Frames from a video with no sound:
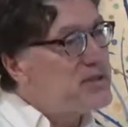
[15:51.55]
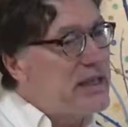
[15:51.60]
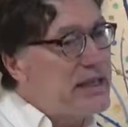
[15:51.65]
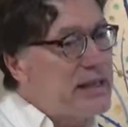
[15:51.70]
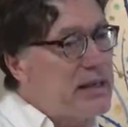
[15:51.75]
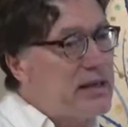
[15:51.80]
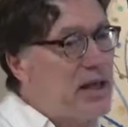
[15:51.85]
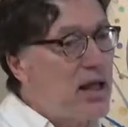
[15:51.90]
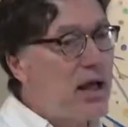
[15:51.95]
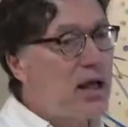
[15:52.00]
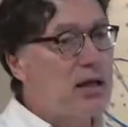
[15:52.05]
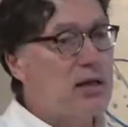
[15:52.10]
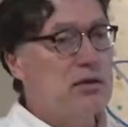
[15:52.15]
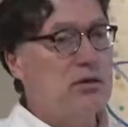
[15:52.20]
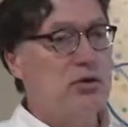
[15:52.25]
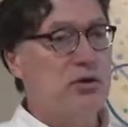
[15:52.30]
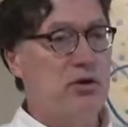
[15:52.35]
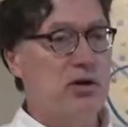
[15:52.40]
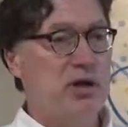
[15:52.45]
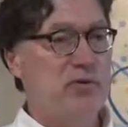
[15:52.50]
take it on.
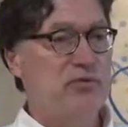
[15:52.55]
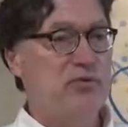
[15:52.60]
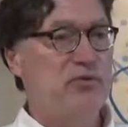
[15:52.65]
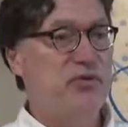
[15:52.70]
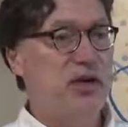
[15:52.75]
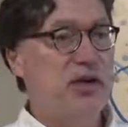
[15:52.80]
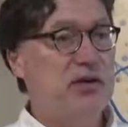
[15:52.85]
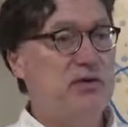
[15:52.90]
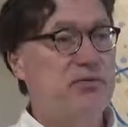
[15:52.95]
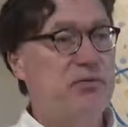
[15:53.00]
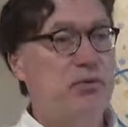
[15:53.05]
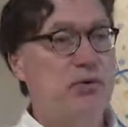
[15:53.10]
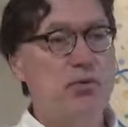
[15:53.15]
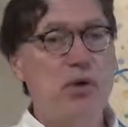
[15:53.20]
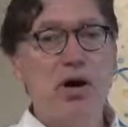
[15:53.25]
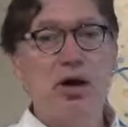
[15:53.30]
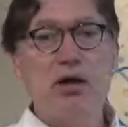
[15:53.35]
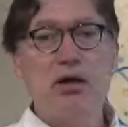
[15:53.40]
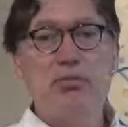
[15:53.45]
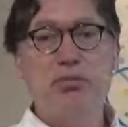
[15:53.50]
You're going to have to fake it for a
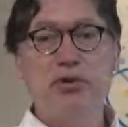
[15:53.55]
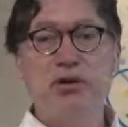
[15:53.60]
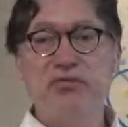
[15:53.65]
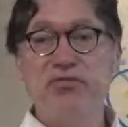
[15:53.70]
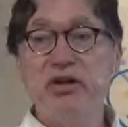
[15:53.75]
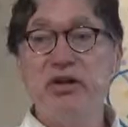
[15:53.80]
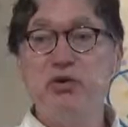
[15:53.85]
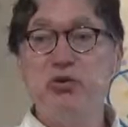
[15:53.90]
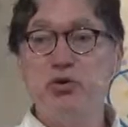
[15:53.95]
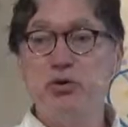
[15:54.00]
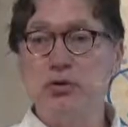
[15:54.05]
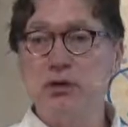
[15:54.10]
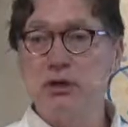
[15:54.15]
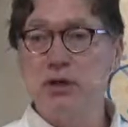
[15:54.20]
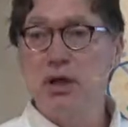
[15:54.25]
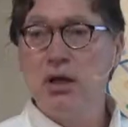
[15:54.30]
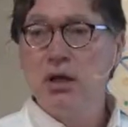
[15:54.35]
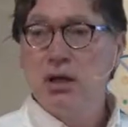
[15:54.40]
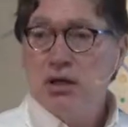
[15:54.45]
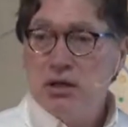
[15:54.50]
while, but
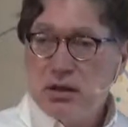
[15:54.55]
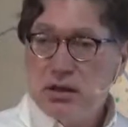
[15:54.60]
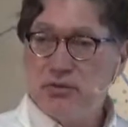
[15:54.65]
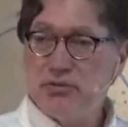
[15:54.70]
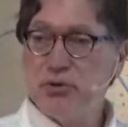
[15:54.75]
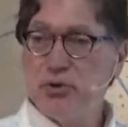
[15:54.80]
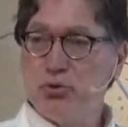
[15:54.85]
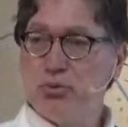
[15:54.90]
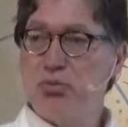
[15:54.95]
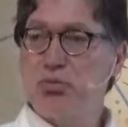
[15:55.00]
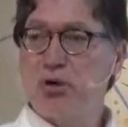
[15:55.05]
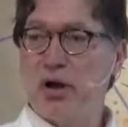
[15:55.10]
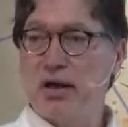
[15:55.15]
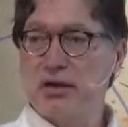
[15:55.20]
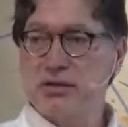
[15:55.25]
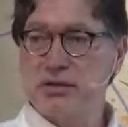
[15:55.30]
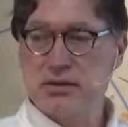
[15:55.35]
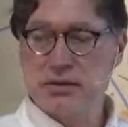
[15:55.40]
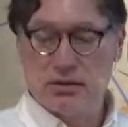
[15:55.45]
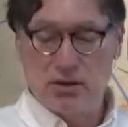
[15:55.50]
eventually, if you
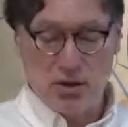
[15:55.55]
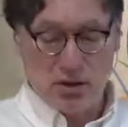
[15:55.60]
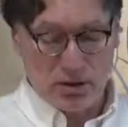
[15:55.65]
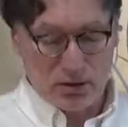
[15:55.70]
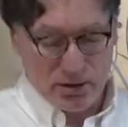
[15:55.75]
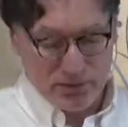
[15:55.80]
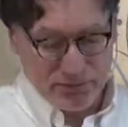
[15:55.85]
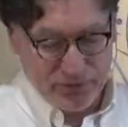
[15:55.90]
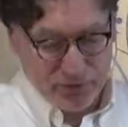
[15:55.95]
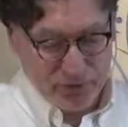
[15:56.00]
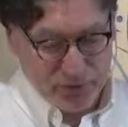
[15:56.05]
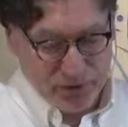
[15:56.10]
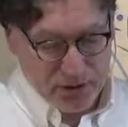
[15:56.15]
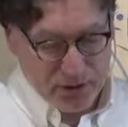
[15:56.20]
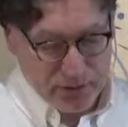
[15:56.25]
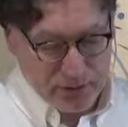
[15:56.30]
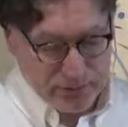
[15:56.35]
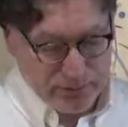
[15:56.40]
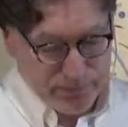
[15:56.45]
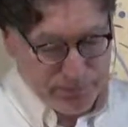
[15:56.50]
practice it long enough, it'll
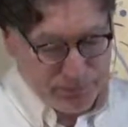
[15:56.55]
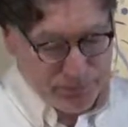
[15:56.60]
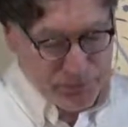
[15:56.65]
become